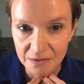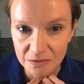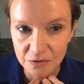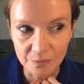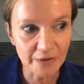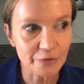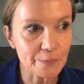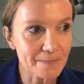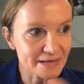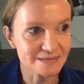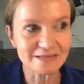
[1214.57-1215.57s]
to make the
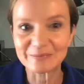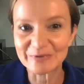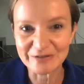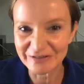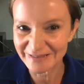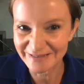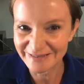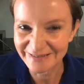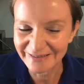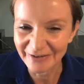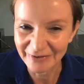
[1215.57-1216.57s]
best
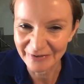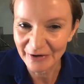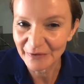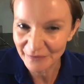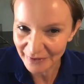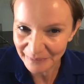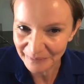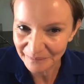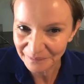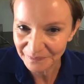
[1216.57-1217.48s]
images of them,